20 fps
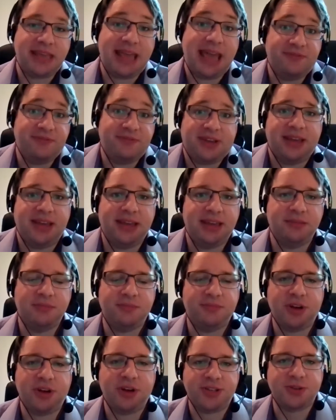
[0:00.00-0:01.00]
advocate
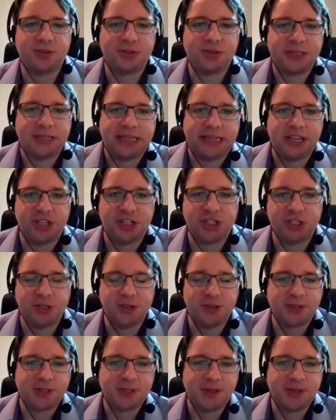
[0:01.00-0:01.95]
and press on key issues.